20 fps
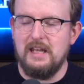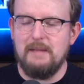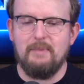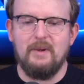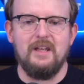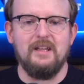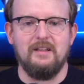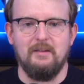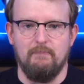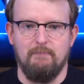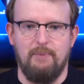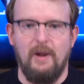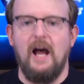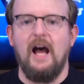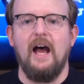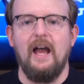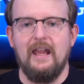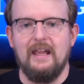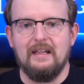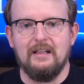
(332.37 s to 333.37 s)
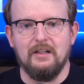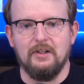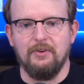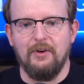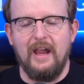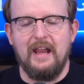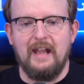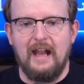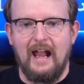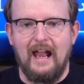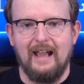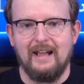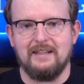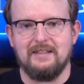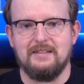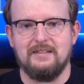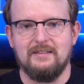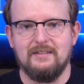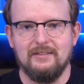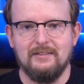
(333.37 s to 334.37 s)
anybody can buy a Great
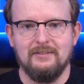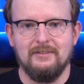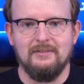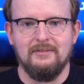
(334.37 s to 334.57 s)
Axe.